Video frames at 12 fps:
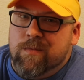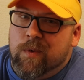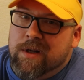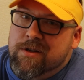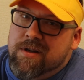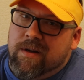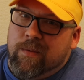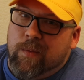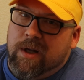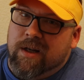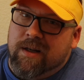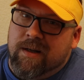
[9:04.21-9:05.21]

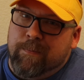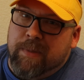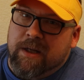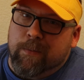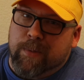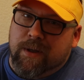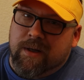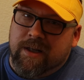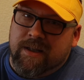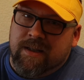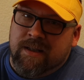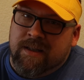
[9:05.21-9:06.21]
When Peter
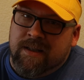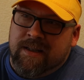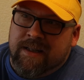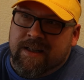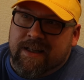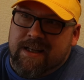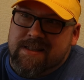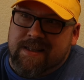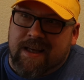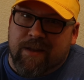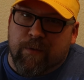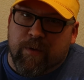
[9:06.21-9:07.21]
Berg gets
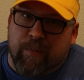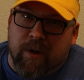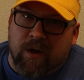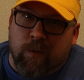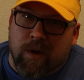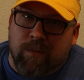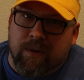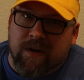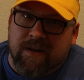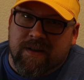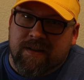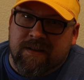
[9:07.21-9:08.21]
together with Mark
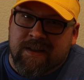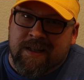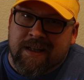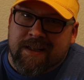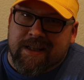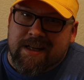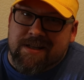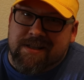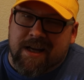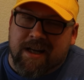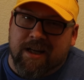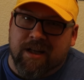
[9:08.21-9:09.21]
Wahlberg, they just
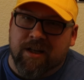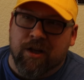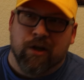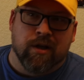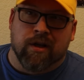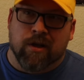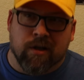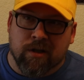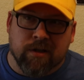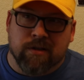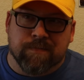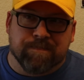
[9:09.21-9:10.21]
kind of
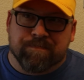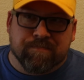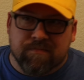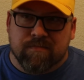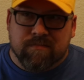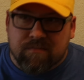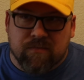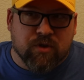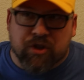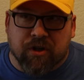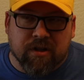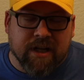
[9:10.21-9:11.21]

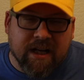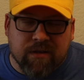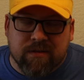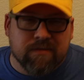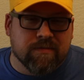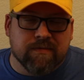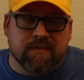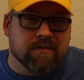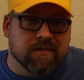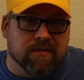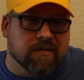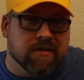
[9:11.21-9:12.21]
churn out
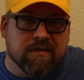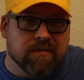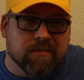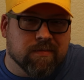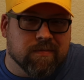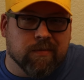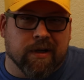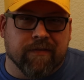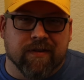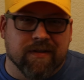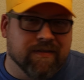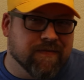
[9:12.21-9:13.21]

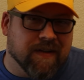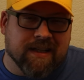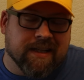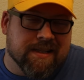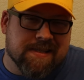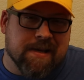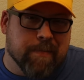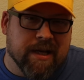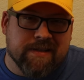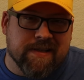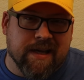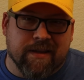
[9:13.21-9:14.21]
whatever the fuck it is they
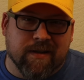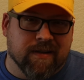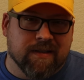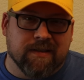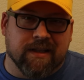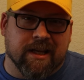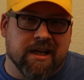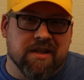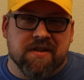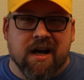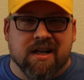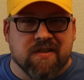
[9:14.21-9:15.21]
make together. Like,
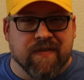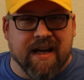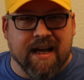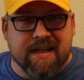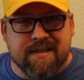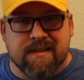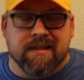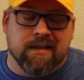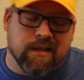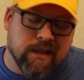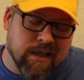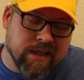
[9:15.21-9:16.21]
he talks fast,
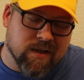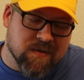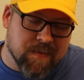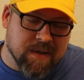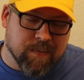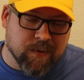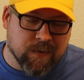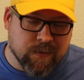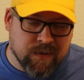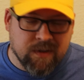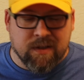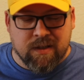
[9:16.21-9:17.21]
he kills
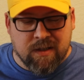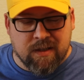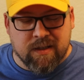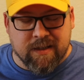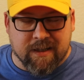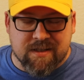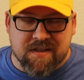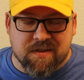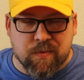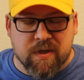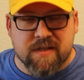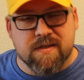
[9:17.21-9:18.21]
people, there's a
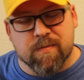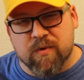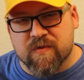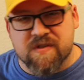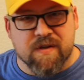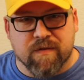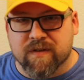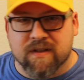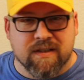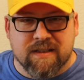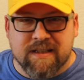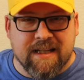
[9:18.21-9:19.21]
twist, the movie's over.